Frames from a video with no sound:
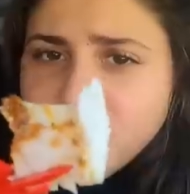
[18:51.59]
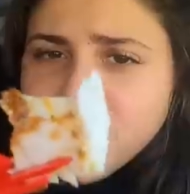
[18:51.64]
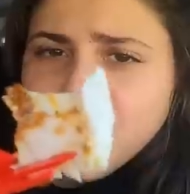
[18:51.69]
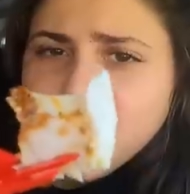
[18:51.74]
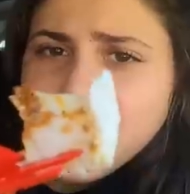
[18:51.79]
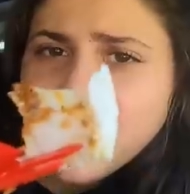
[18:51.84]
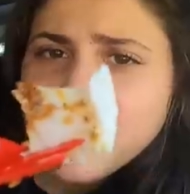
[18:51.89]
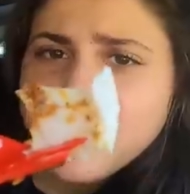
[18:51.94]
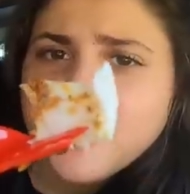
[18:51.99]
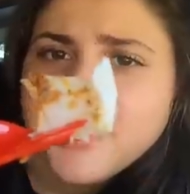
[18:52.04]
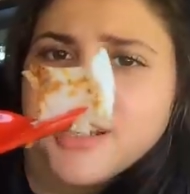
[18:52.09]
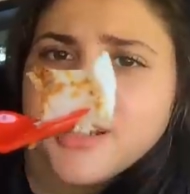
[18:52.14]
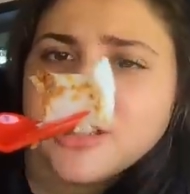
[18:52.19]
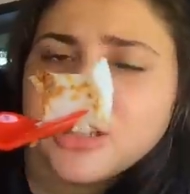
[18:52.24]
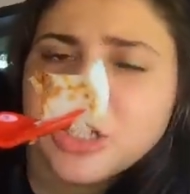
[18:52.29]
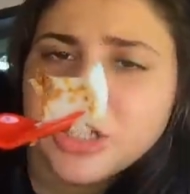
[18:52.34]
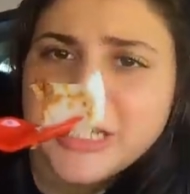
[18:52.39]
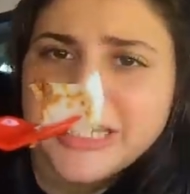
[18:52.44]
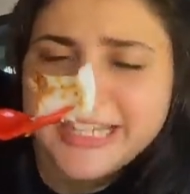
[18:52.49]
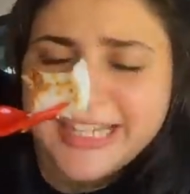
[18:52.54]
You can't,
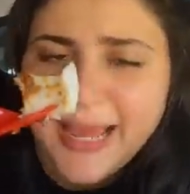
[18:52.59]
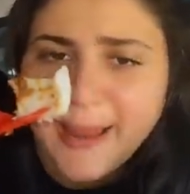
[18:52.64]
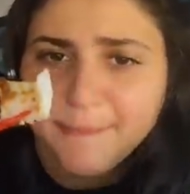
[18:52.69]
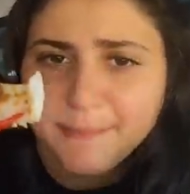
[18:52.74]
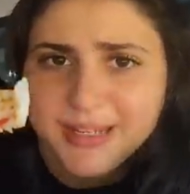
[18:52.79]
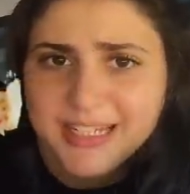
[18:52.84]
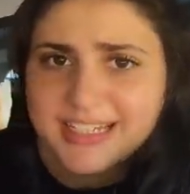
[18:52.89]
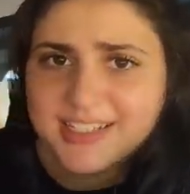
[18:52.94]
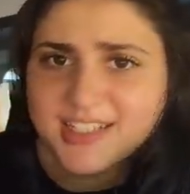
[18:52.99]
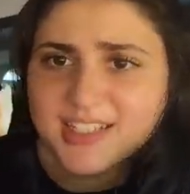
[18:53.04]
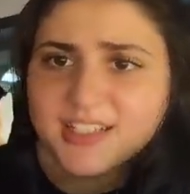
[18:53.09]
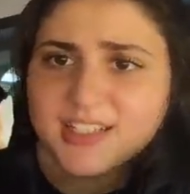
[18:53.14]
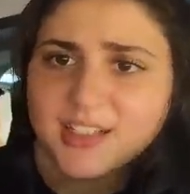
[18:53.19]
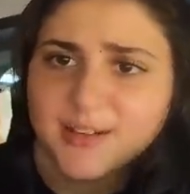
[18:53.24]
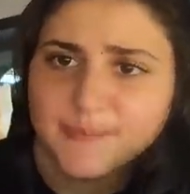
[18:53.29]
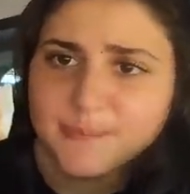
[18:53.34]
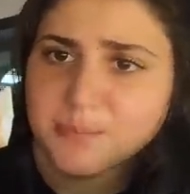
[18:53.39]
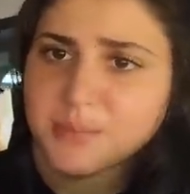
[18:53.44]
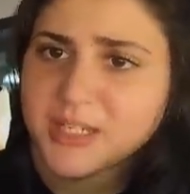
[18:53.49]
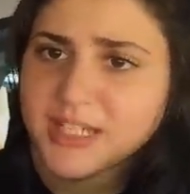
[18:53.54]
like, look at that
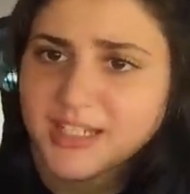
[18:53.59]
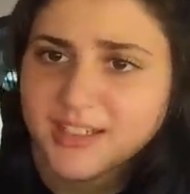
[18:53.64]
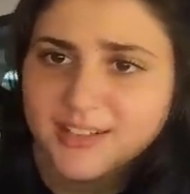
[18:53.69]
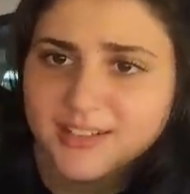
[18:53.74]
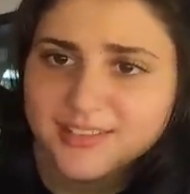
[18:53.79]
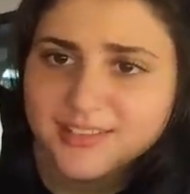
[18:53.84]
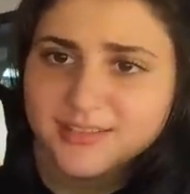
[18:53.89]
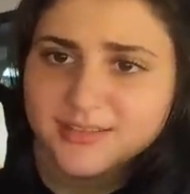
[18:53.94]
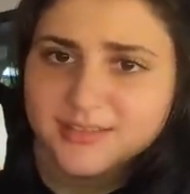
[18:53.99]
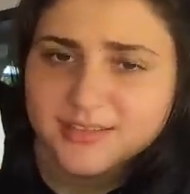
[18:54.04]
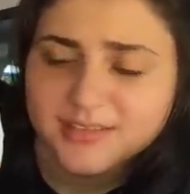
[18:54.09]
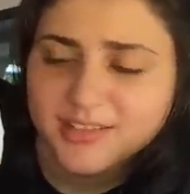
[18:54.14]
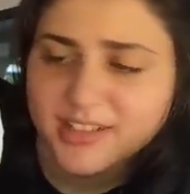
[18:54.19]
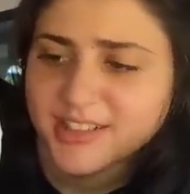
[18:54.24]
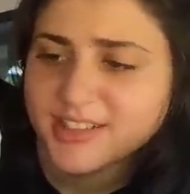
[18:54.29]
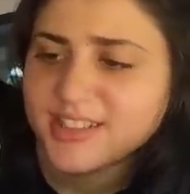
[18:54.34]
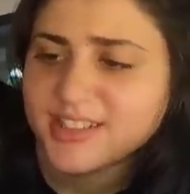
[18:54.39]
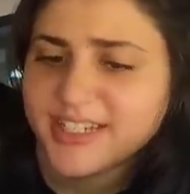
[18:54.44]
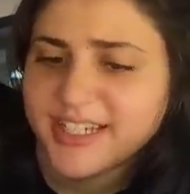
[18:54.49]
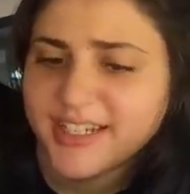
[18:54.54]
piece of meat
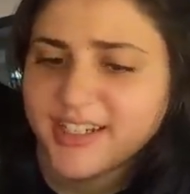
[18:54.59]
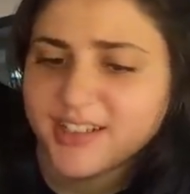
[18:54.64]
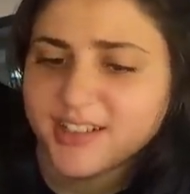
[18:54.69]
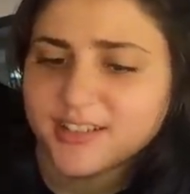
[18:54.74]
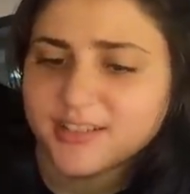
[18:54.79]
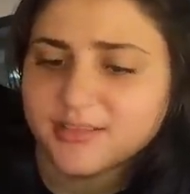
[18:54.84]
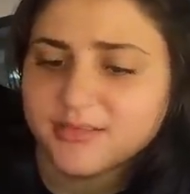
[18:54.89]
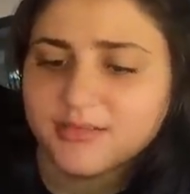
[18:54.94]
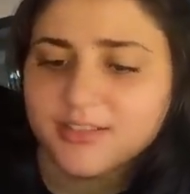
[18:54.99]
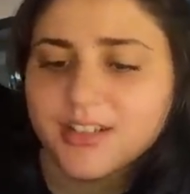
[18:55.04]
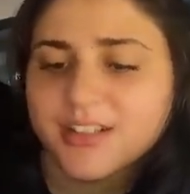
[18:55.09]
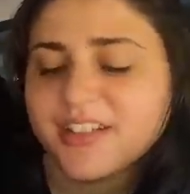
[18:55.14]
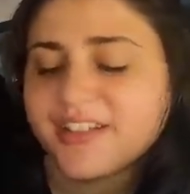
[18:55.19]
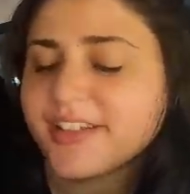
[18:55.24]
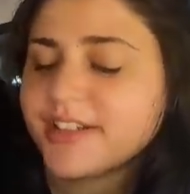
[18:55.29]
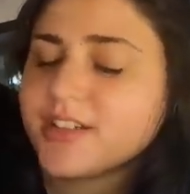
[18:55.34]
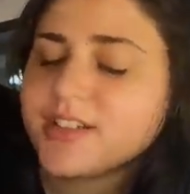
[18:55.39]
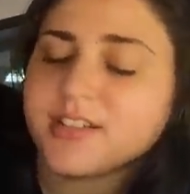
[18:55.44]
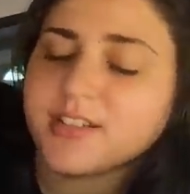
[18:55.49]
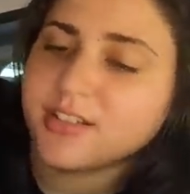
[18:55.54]
and say,
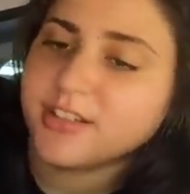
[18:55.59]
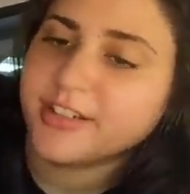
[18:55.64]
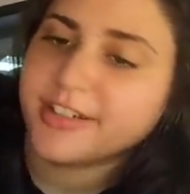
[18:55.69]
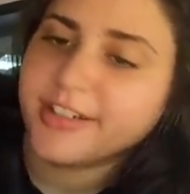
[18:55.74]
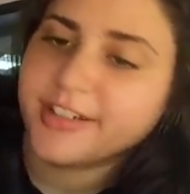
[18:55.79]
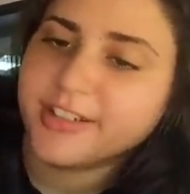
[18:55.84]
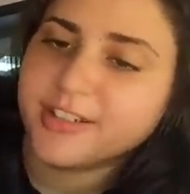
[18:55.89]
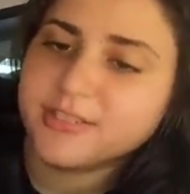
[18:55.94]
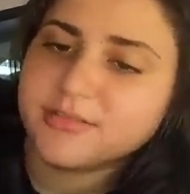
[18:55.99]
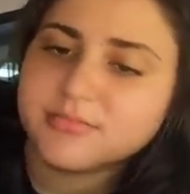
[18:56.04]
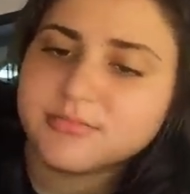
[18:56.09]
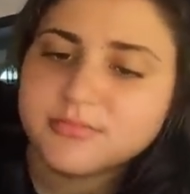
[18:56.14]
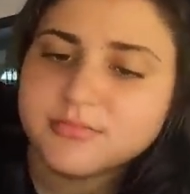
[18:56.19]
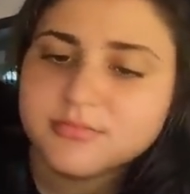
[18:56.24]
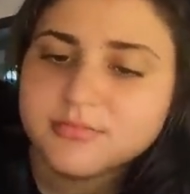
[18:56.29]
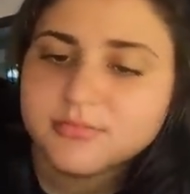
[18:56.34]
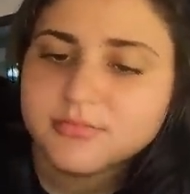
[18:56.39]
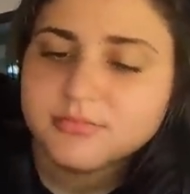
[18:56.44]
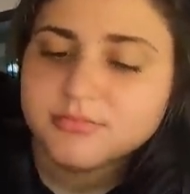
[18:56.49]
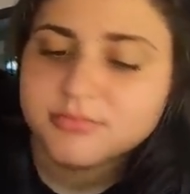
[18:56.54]
"Nah, that doesn't look good."
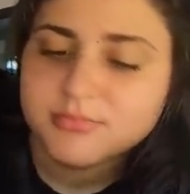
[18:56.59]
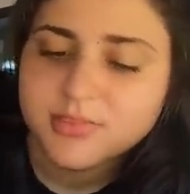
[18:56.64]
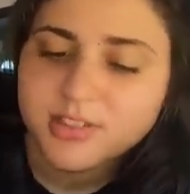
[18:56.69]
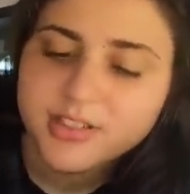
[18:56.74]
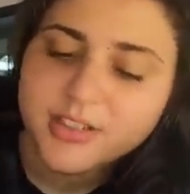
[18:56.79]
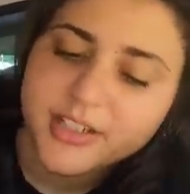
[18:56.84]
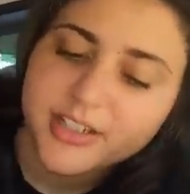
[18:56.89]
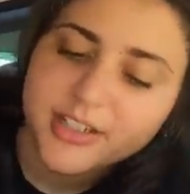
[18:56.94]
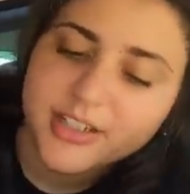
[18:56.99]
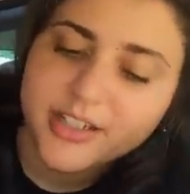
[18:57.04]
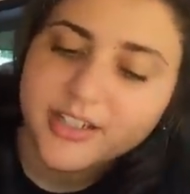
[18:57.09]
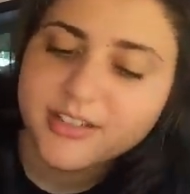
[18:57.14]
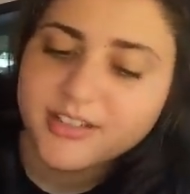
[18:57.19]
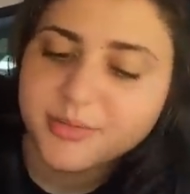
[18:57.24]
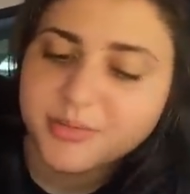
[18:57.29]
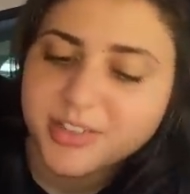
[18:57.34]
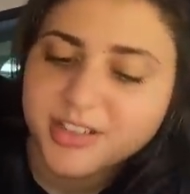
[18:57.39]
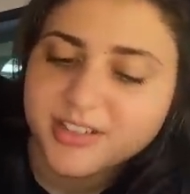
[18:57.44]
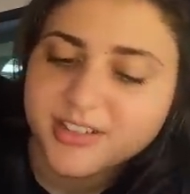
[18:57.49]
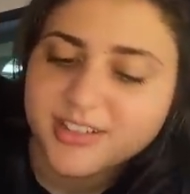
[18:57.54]

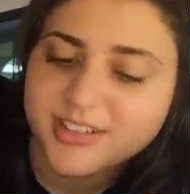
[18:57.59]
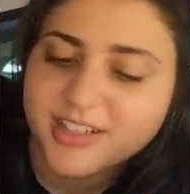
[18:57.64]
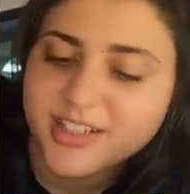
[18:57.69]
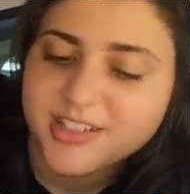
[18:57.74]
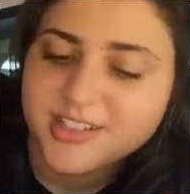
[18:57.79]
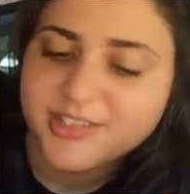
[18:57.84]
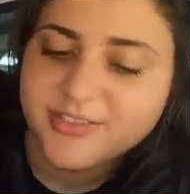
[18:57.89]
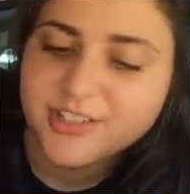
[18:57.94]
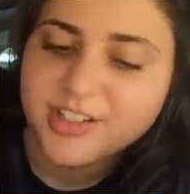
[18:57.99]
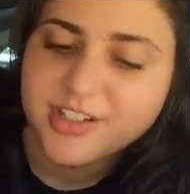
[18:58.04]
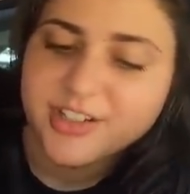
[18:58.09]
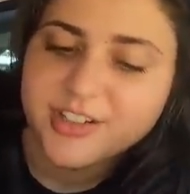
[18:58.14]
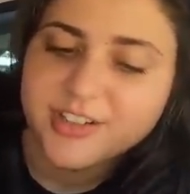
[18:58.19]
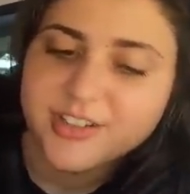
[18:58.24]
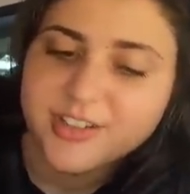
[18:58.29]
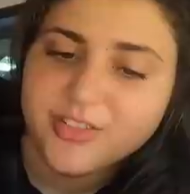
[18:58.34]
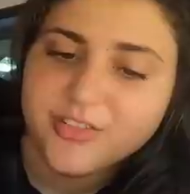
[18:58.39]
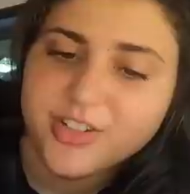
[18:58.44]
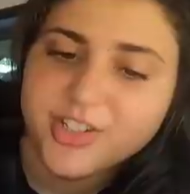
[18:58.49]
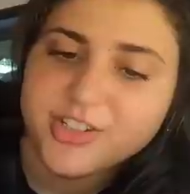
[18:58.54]
I mean, I guess if
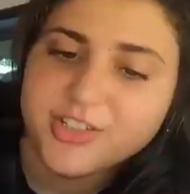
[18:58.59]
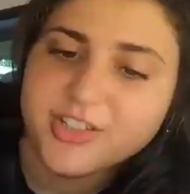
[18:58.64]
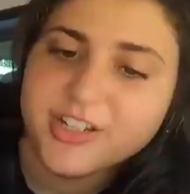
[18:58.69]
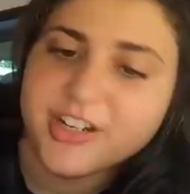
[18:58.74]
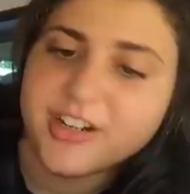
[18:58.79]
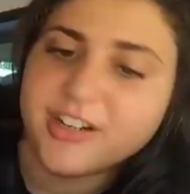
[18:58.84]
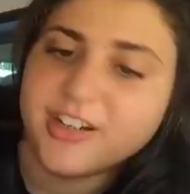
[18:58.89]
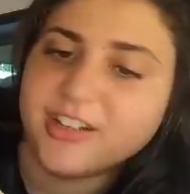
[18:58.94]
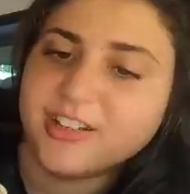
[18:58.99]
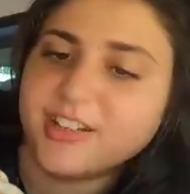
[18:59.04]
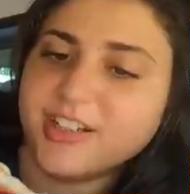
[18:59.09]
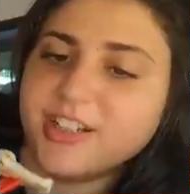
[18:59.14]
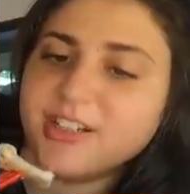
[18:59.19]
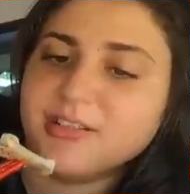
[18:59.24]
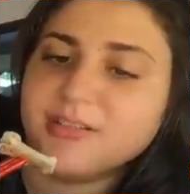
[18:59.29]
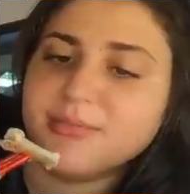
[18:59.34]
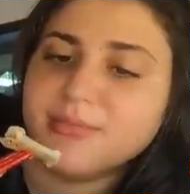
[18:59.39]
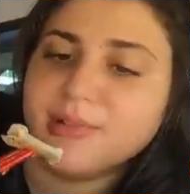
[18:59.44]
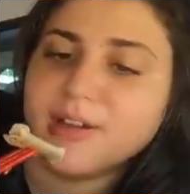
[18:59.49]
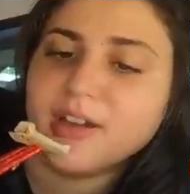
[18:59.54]
you're a vegetarian
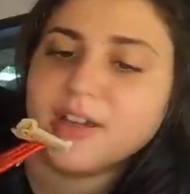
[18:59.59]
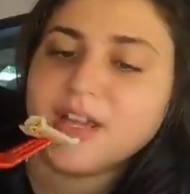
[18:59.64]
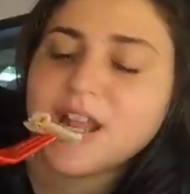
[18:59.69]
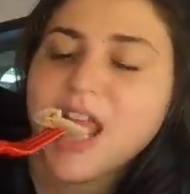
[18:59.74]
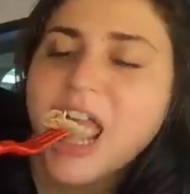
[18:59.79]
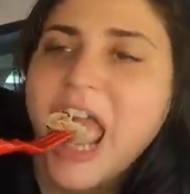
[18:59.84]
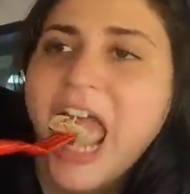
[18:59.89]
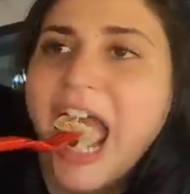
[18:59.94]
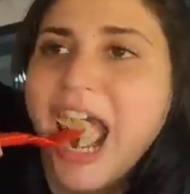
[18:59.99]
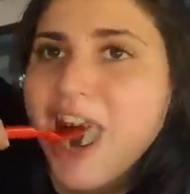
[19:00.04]
then, but